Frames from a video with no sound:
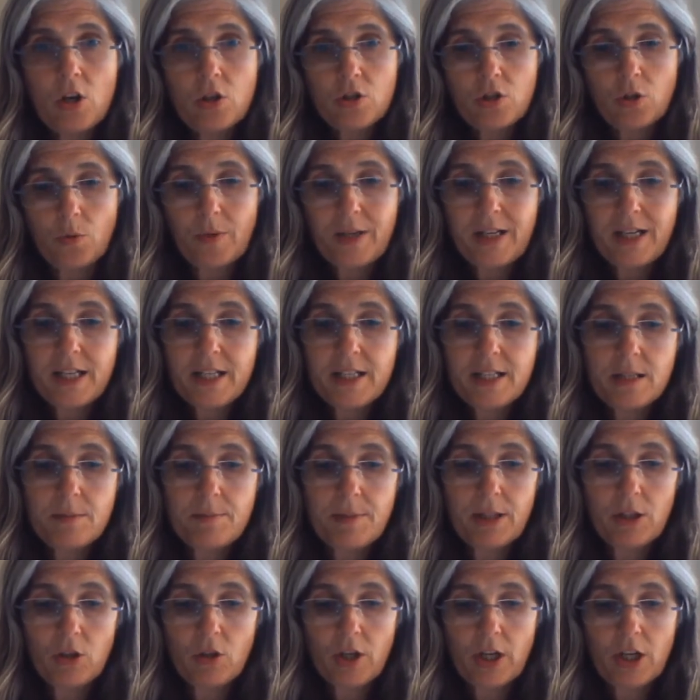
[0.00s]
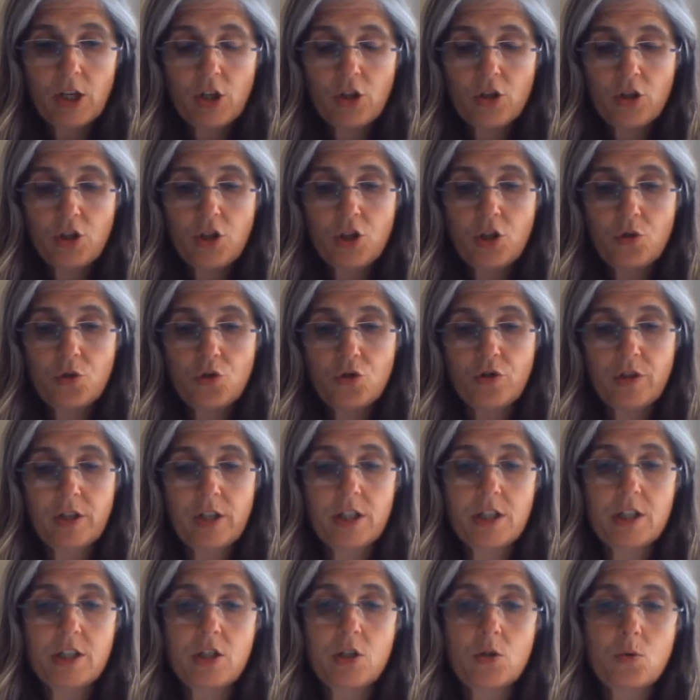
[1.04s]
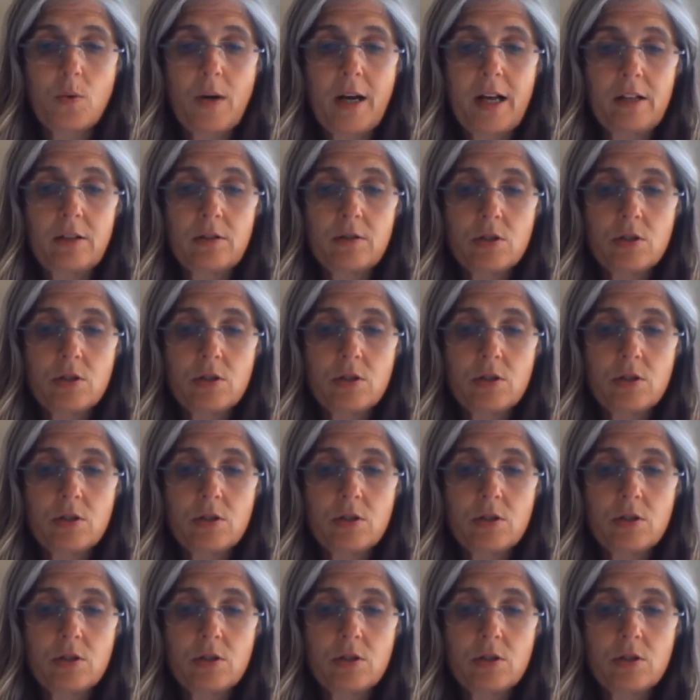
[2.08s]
So we need to be looking at the nutrients as well.